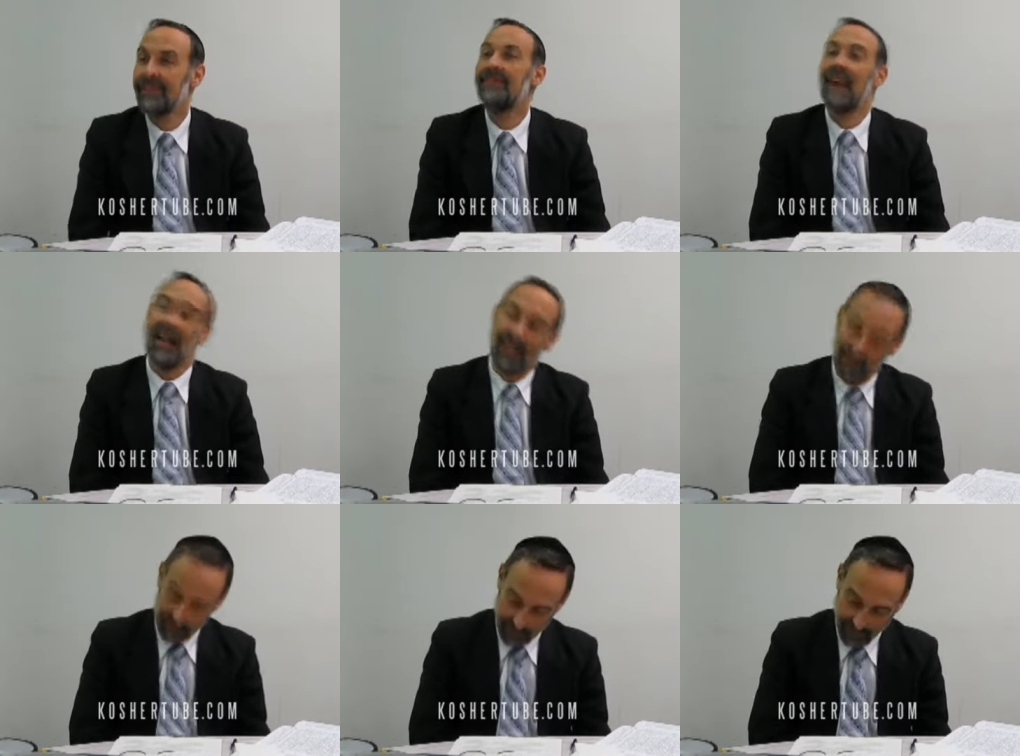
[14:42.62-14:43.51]
Right. Ah,
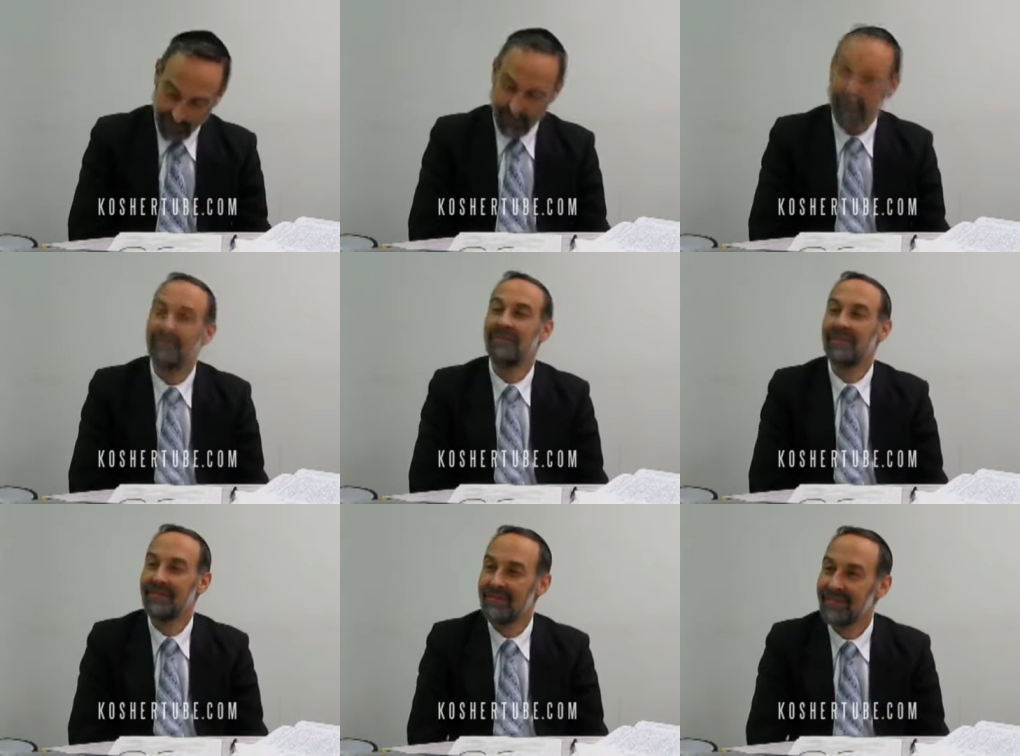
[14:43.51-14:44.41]
he comes from a
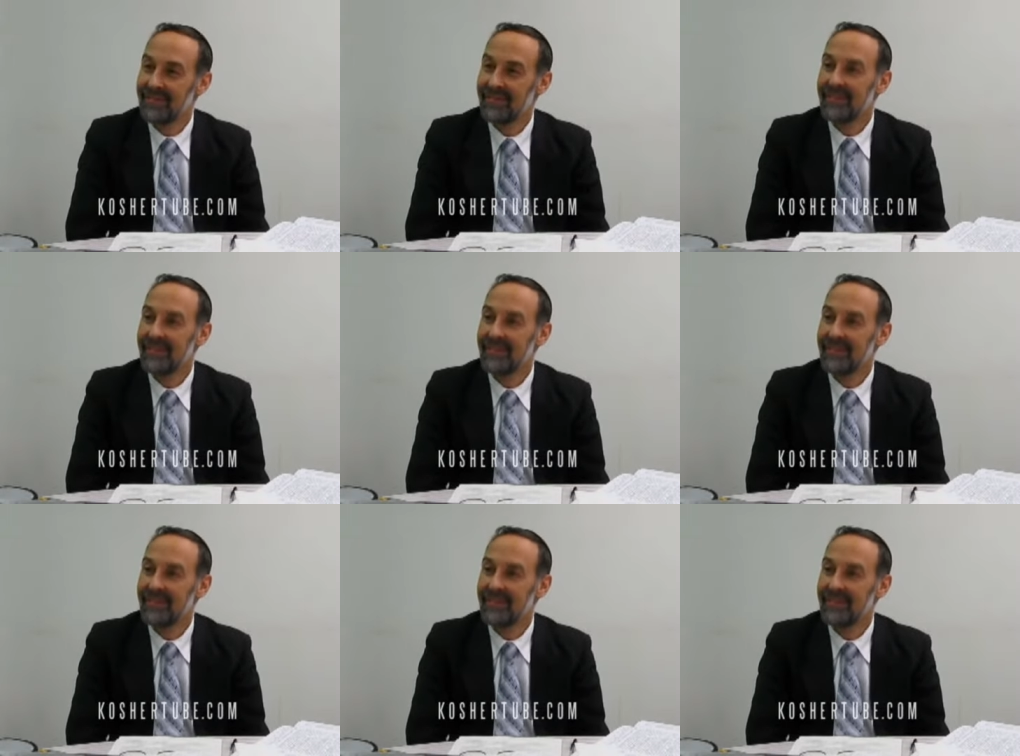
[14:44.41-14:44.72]
noble family.